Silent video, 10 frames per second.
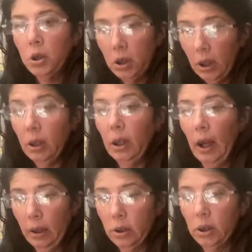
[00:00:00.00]

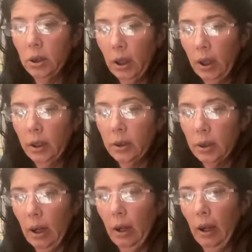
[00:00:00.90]
Yeah, she does.
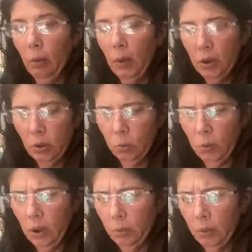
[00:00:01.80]
I watched
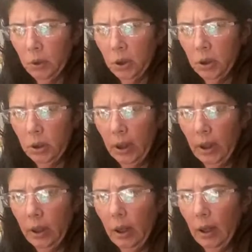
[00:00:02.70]
one of them she
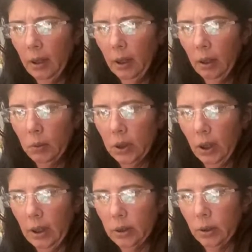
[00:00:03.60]
did. I think it was
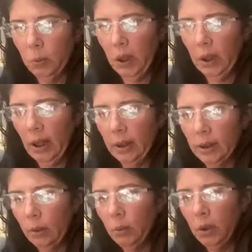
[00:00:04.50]
last week. It had
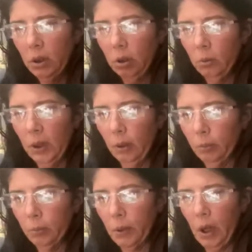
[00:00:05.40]
something to do with a
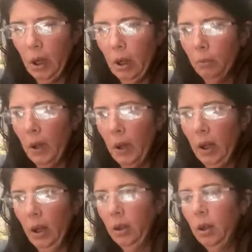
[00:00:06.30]
frame,
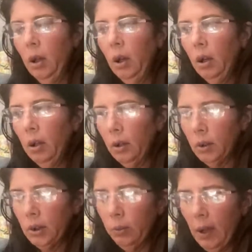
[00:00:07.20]
and there
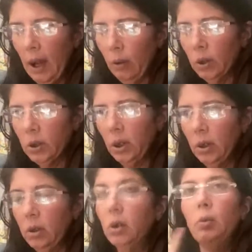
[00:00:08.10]
was flowers
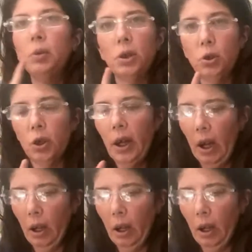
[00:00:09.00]
on. It was a tray.